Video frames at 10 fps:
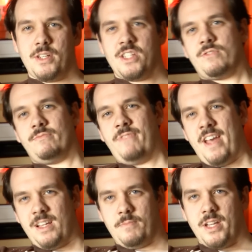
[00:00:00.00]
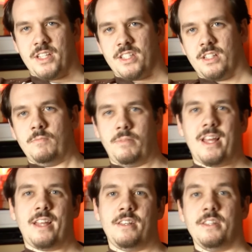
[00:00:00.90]
is fairly basic and
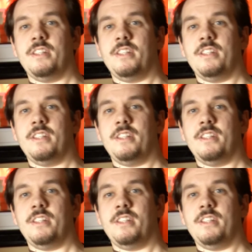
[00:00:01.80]
bland.